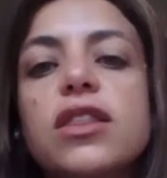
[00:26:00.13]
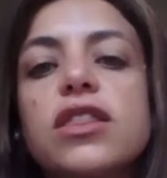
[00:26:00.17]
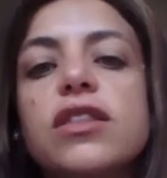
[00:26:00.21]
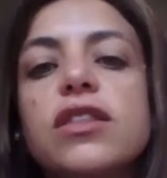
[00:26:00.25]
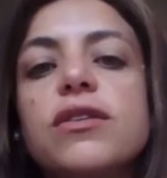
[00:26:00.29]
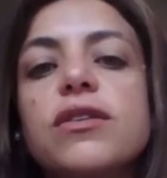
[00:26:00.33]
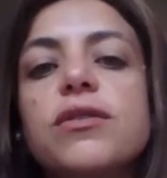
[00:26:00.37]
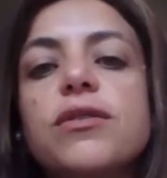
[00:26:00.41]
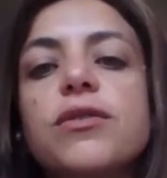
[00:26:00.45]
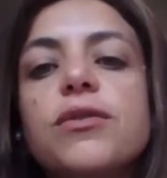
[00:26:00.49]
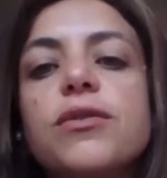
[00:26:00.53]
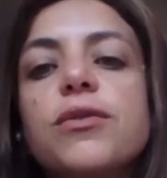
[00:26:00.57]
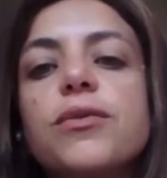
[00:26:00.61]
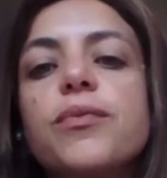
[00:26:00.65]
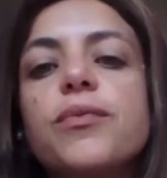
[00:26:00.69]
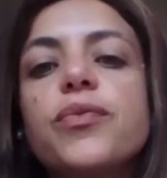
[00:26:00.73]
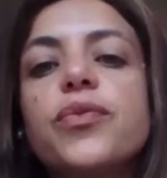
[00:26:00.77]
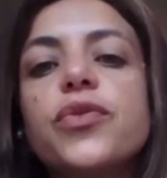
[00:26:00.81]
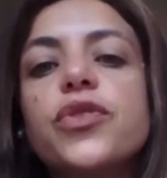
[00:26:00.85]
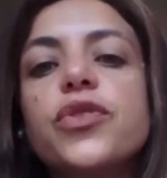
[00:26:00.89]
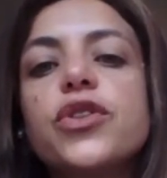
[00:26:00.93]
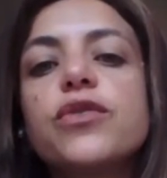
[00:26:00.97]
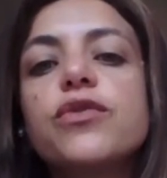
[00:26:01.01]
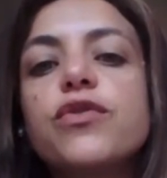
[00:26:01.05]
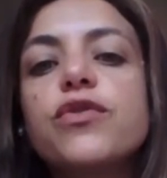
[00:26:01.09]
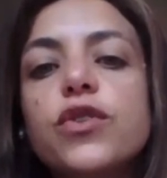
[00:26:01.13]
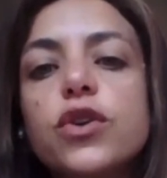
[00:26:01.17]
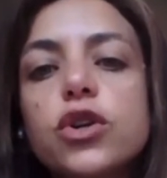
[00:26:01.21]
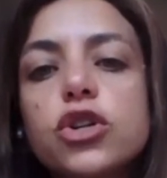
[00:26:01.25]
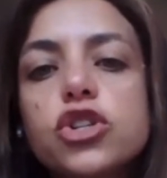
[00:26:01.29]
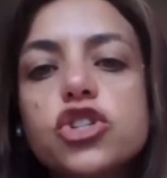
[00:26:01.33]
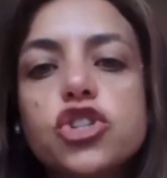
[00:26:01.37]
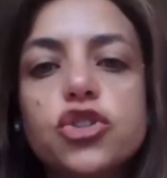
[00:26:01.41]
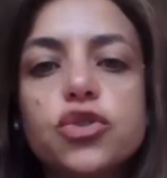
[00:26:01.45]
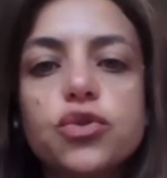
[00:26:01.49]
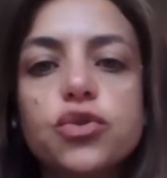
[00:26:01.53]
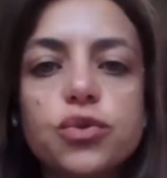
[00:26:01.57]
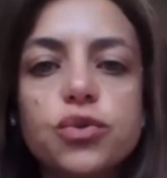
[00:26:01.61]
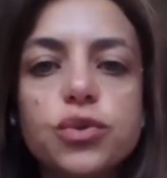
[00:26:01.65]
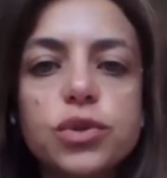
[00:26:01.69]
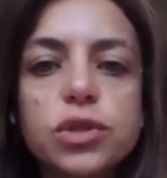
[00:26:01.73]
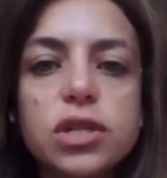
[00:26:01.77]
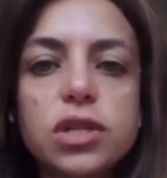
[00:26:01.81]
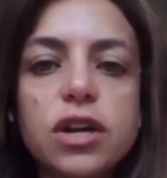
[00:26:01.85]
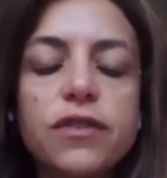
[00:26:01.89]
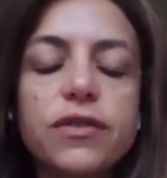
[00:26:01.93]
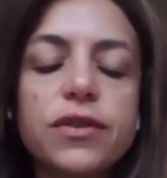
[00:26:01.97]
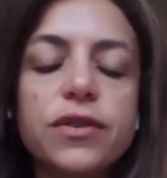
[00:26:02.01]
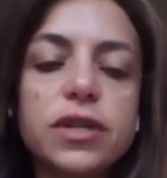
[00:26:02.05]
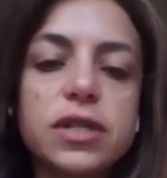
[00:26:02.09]
uh, the the
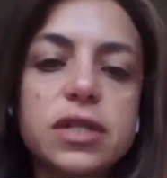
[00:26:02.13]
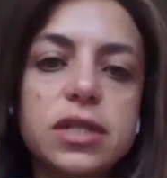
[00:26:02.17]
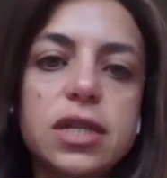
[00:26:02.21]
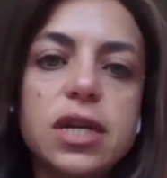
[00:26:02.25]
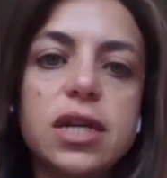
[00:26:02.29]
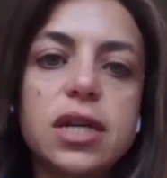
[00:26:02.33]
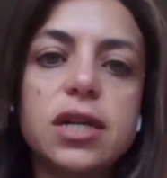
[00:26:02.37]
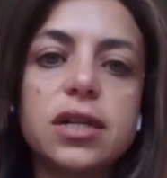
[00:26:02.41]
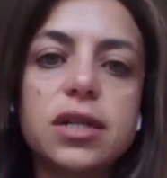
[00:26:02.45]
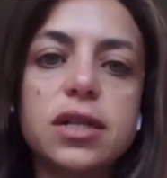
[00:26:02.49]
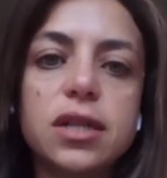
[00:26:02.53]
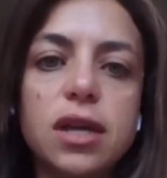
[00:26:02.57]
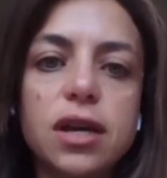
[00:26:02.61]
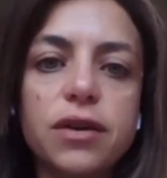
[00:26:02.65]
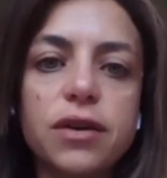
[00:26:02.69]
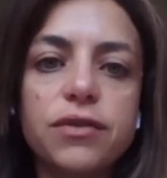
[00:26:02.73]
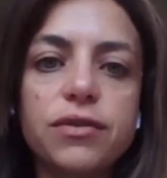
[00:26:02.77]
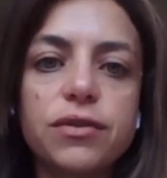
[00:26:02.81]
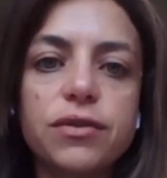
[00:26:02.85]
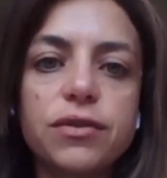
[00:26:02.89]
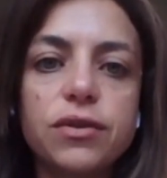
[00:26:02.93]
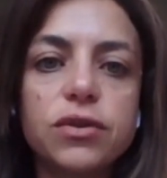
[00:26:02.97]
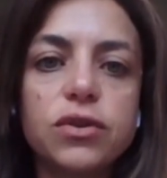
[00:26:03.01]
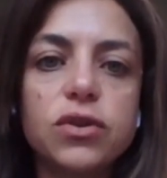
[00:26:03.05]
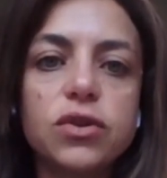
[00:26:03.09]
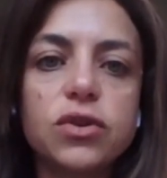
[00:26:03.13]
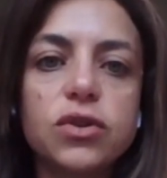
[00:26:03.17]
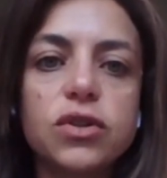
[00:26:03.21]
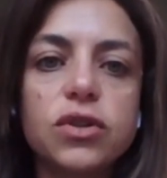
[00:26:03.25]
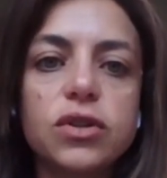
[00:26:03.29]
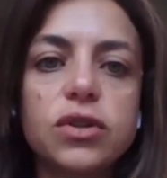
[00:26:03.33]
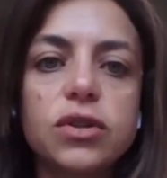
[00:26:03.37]
virtues of an aesthetic life.